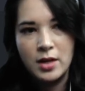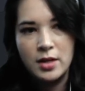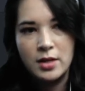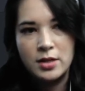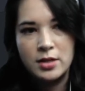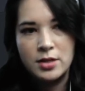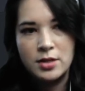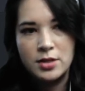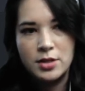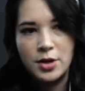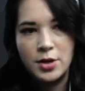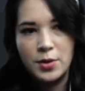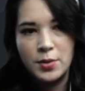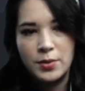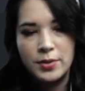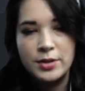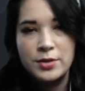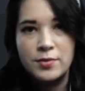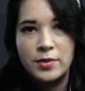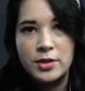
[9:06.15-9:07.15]
So
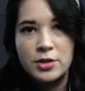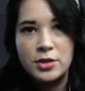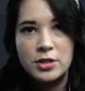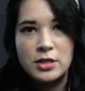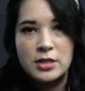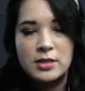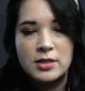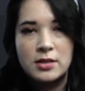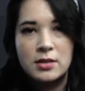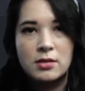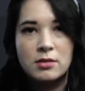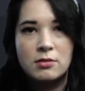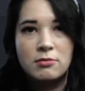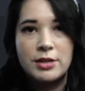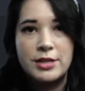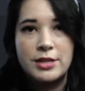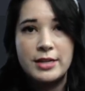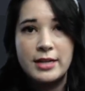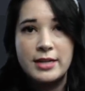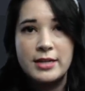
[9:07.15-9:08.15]
this function is a little
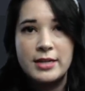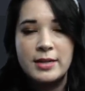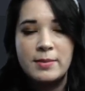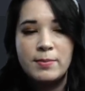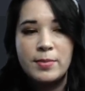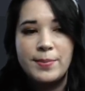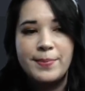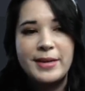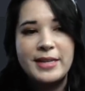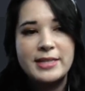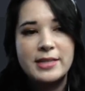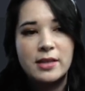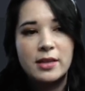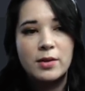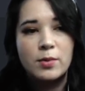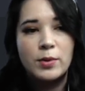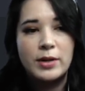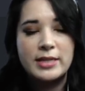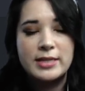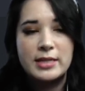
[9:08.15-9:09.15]
redundant, but basically
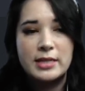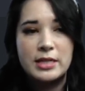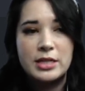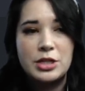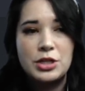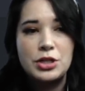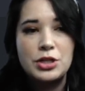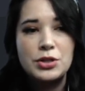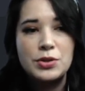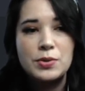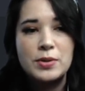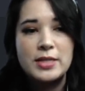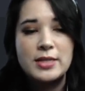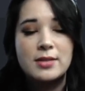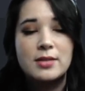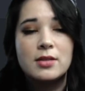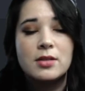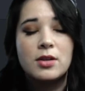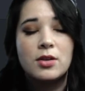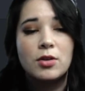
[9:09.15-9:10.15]
what it's going to do is
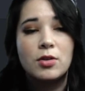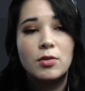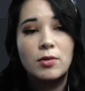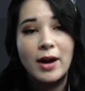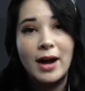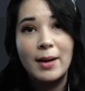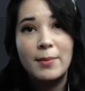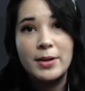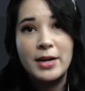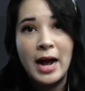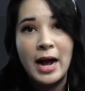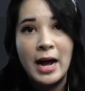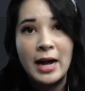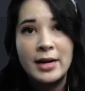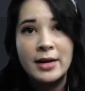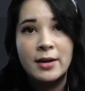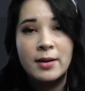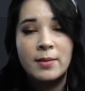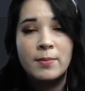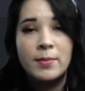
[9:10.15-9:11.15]
it's going to grab an
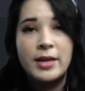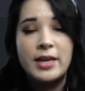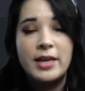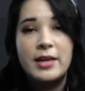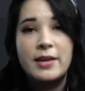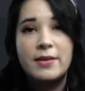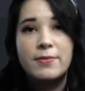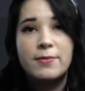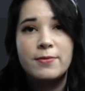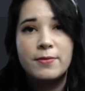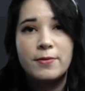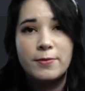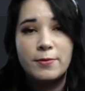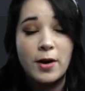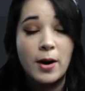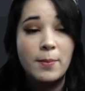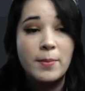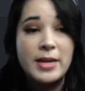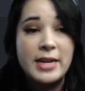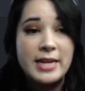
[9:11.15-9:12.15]
item if
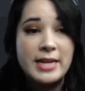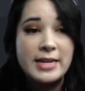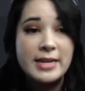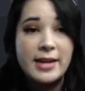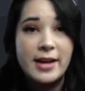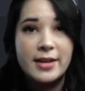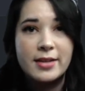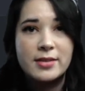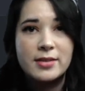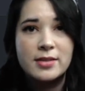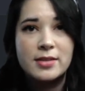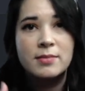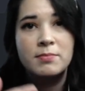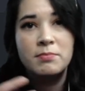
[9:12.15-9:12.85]
from an index.